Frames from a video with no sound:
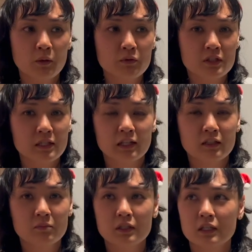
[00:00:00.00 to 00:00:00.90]
mom was
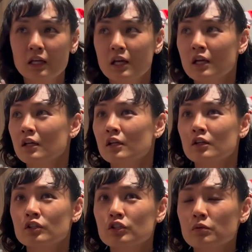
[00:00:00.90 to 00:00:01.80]
telling me,
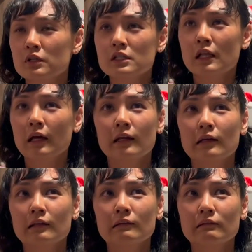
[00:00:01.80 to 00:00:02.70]
she was
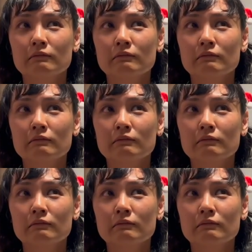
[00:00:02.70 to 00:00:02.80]
like